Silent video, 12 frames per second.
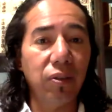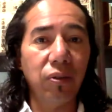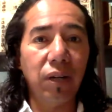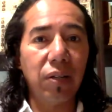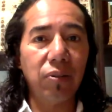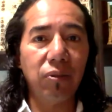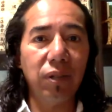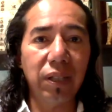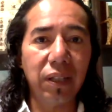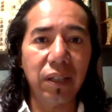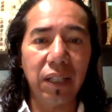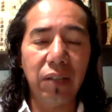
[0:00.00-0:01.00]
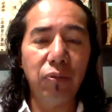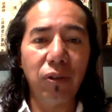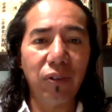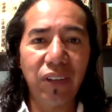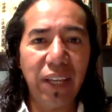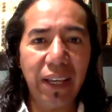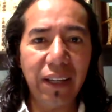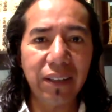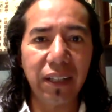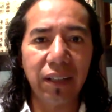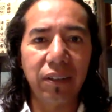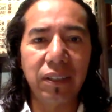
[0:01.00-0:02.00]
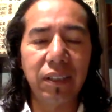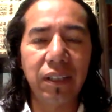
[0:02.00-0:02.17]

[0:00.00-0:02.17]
you are doing evil things," and things